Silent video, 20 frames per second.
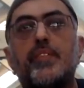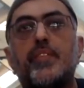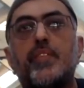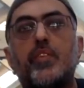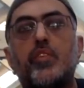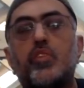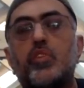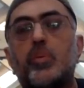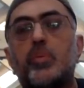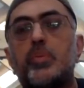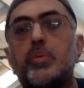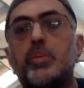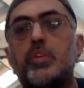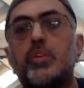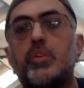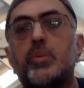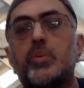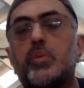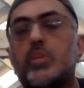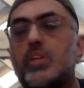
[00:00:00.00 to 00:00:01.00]
Stop reading
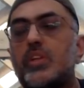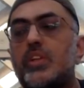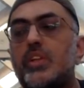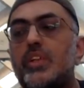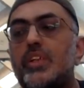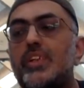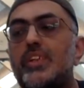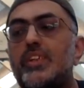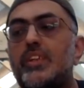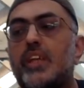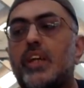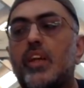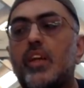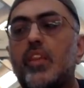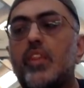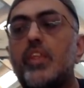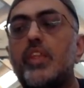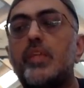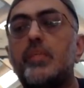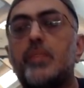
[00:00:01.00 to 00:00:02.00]
the Quran.
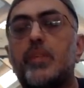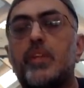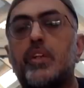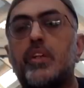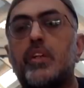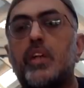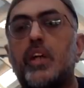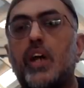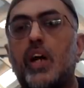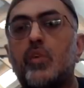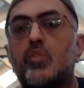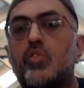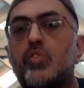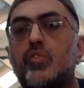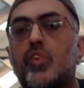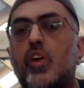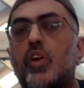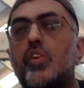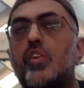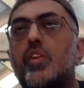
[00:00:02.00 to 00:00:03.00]
Ta'zeeman, out of
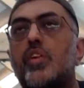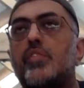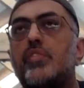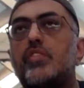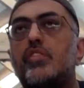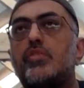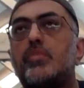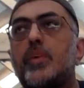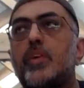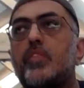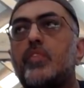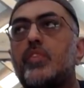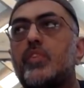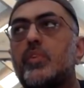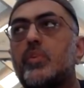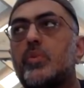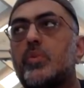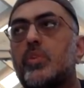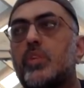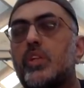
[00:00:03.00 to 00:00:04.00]
honor and respect for the
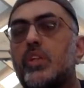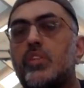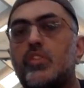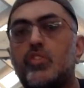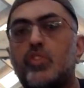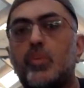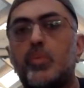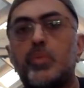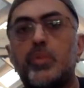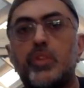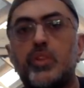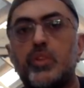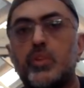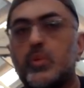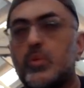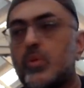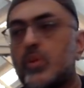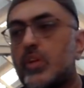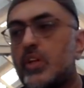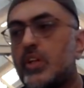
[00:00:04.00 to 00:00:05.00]
Quran, stop reading the
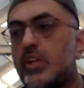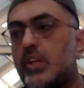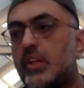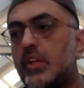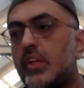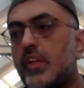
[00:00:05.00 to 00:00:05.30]
Quran